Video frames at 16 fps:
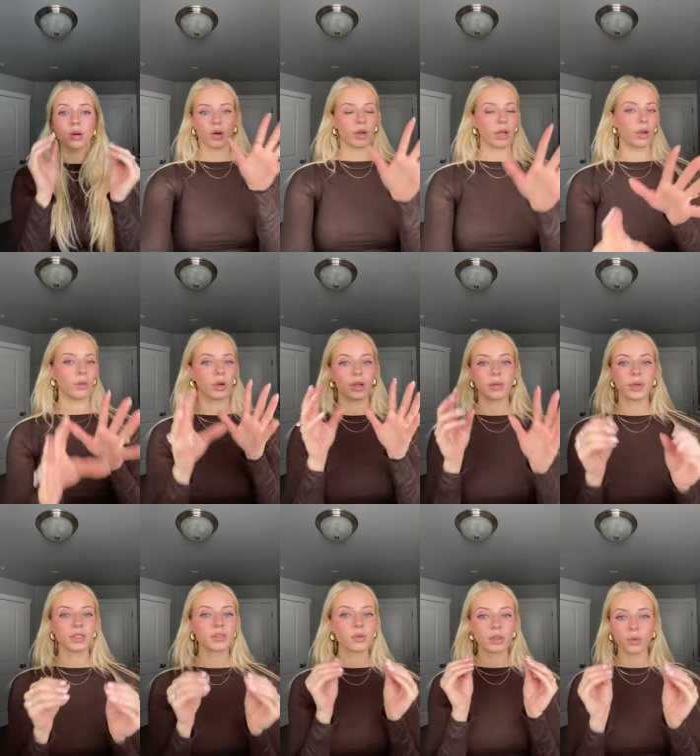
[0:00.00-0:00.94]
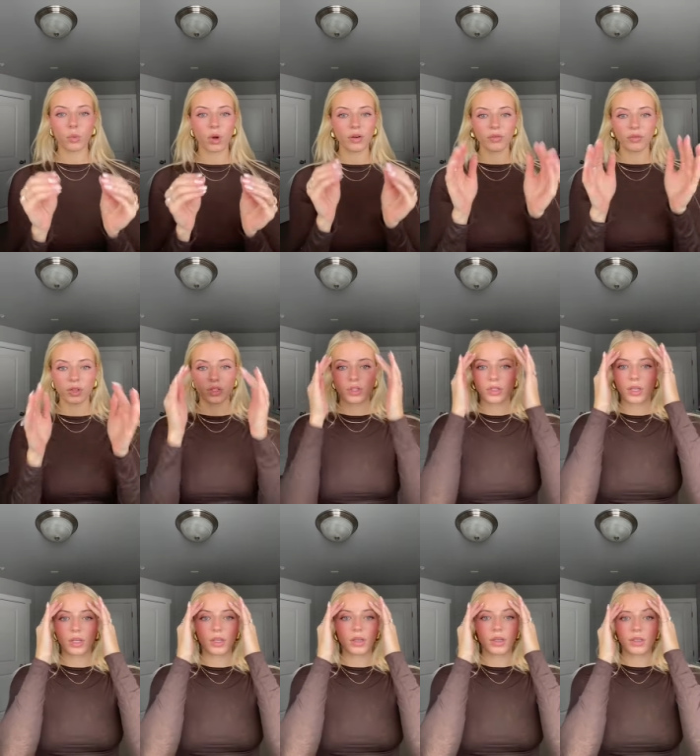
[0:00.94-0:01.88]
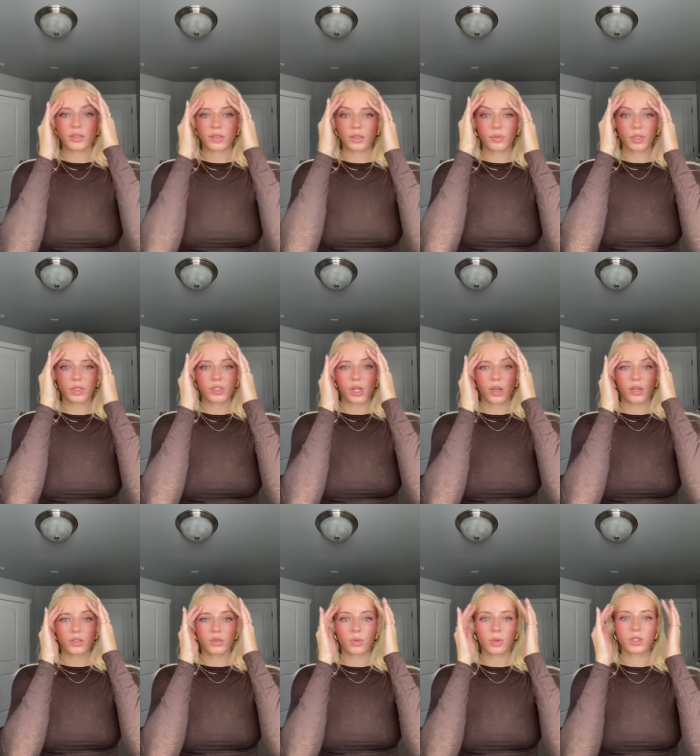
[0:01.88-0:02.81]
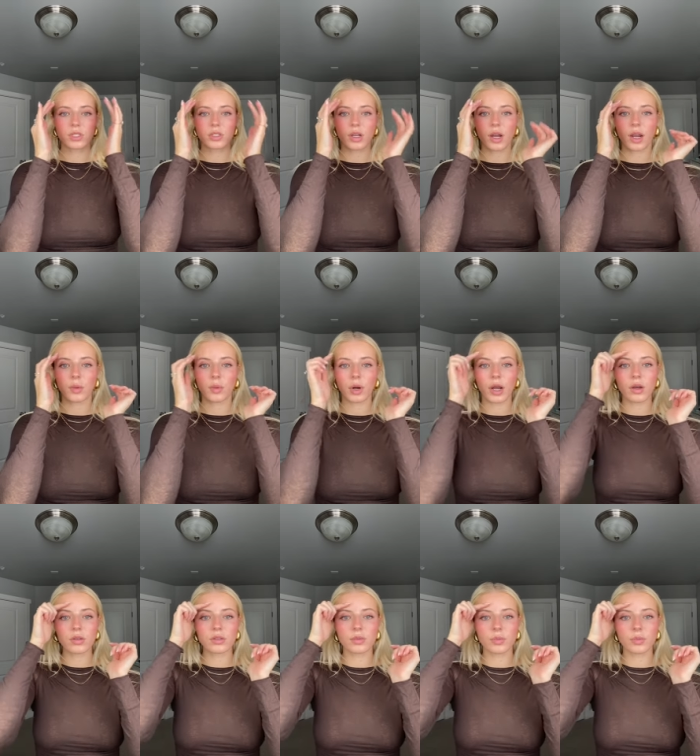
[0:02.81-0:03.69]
Okay, we're gonna mess with the one feature that can easily be changed, which is eyebrows.